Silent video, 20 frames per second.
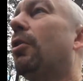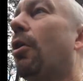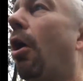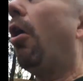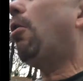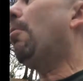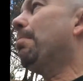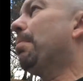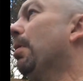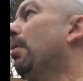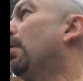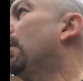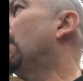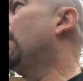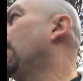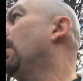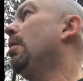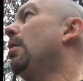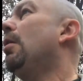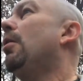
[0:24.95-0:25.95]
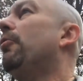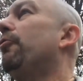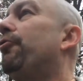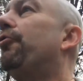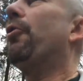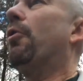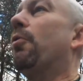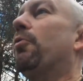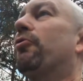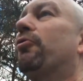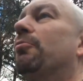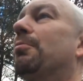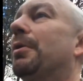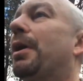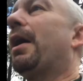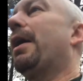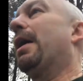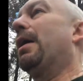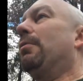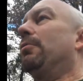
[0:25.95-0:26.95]
cop choked some
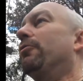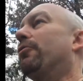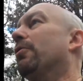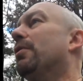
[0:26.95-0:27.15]
guy out.